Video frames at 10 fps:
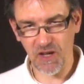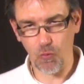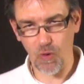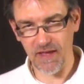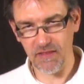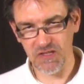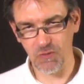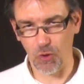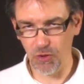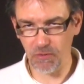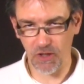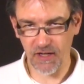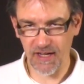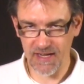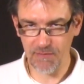why this won't
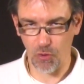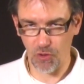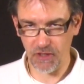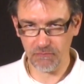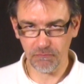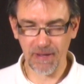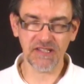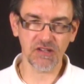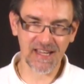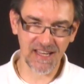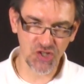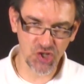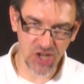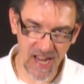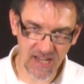work anymore. But you can
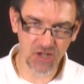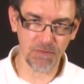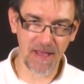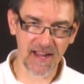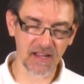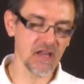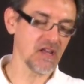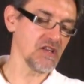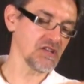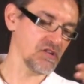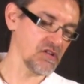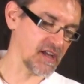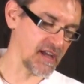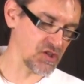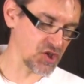change back, so you
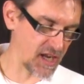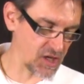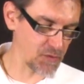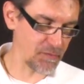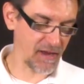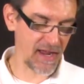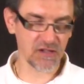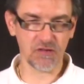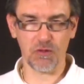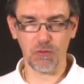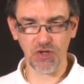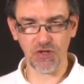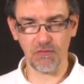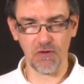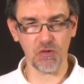can change back to the
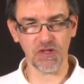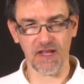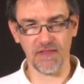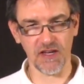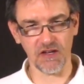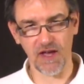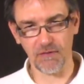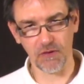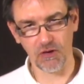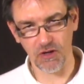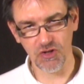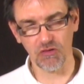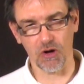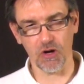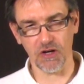vision mode, and then you have the
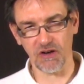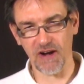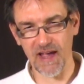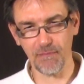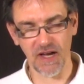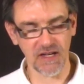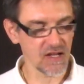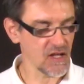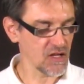control on your iPad.